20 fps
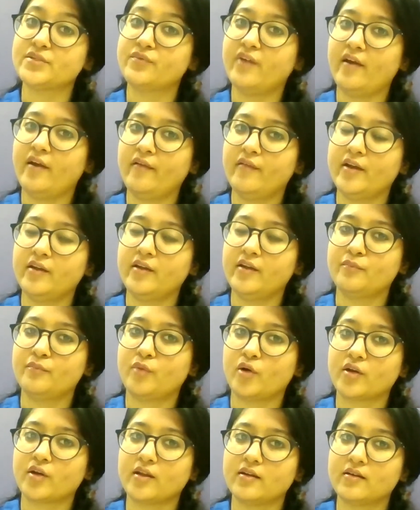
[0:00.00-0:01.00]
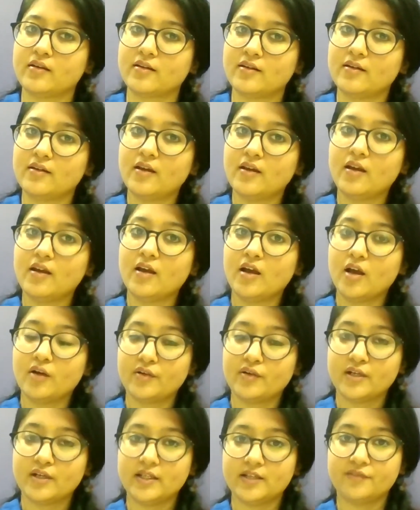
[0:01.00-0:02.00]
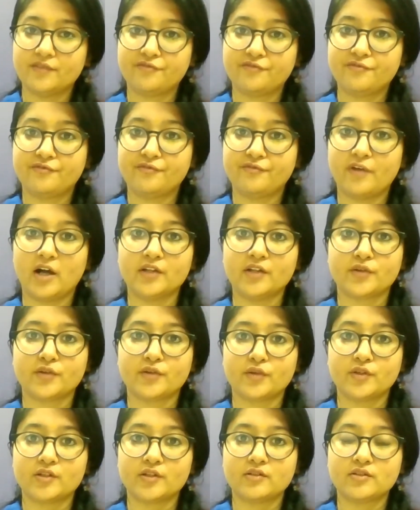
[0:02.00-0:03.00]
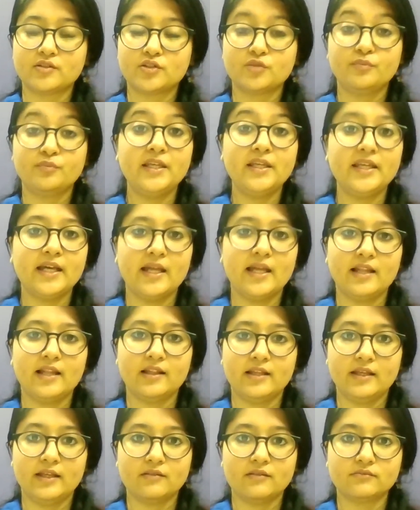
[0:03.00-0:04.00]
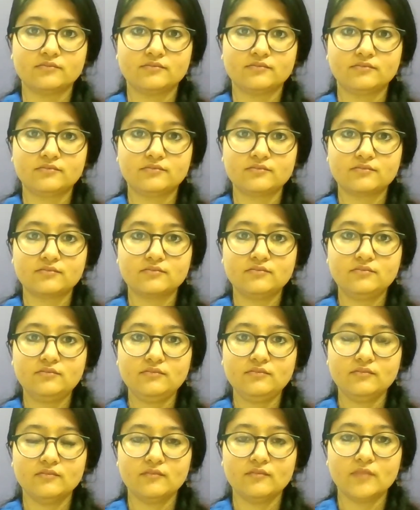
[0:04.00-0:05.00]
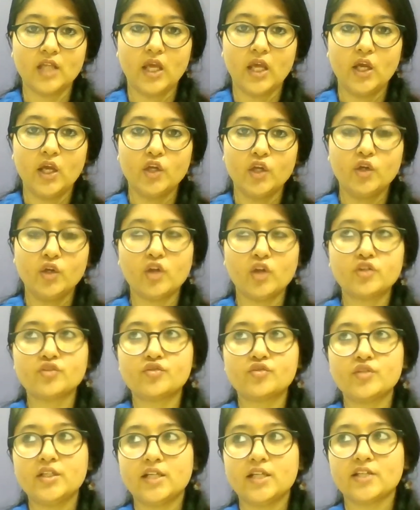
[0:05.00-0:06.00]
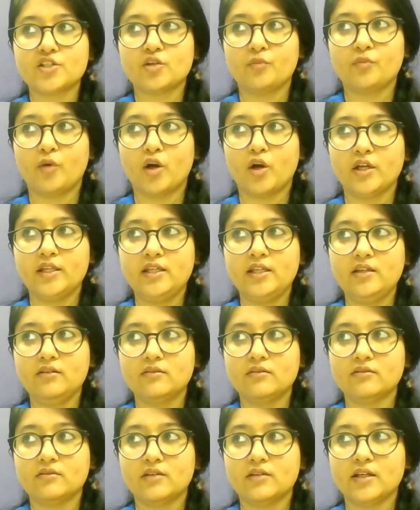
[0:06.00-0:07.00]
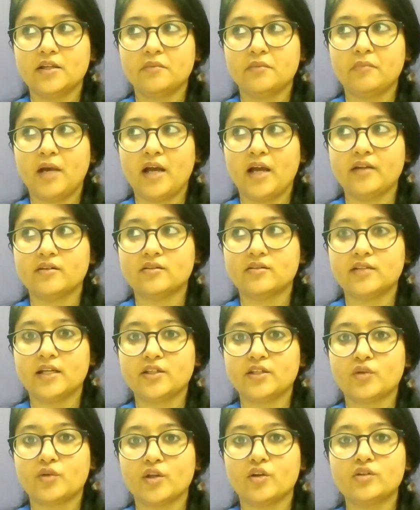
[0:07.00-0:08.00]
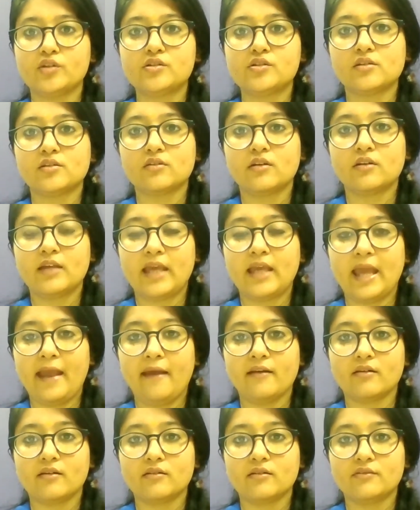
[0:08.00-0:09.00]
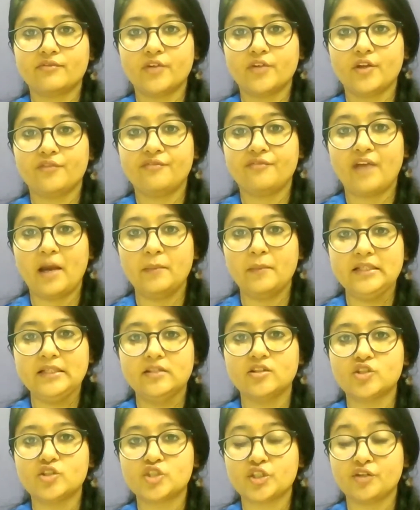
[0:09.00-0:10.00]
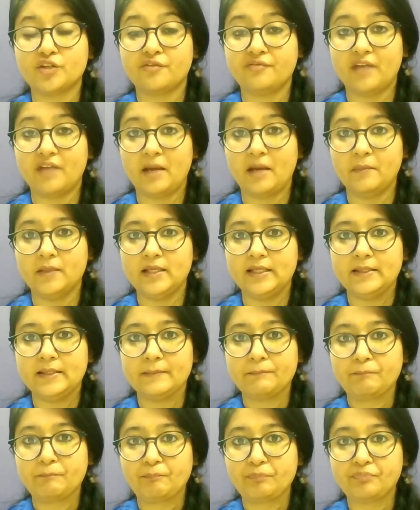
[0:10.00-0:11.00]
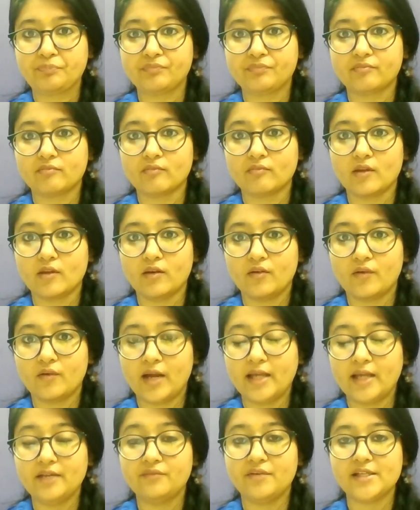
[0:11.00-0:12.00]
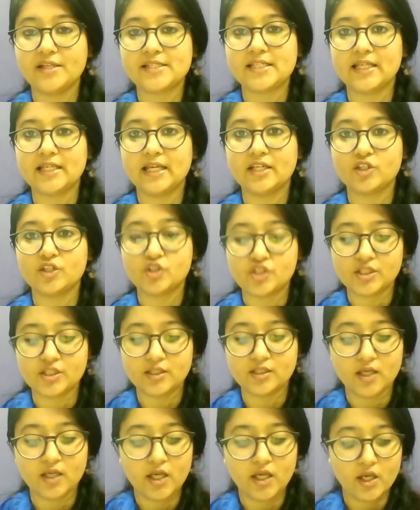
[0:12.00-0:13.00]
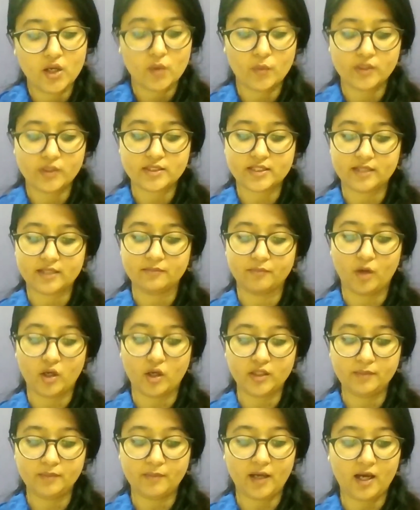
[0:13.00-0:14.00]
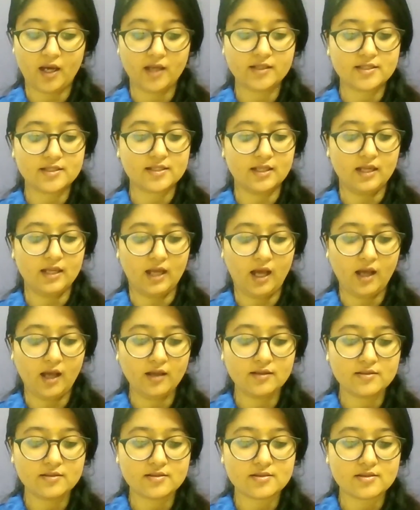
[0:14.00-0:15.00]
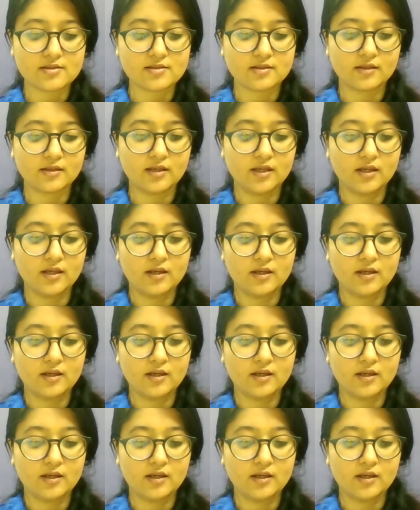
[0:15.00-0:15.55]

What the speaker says: is very, very important in the fatherhood, to be healthy, not to treat as your body in a manner that you cannot care for your family, nurture your family, right? Wasting energy, wasting body parts, lungs,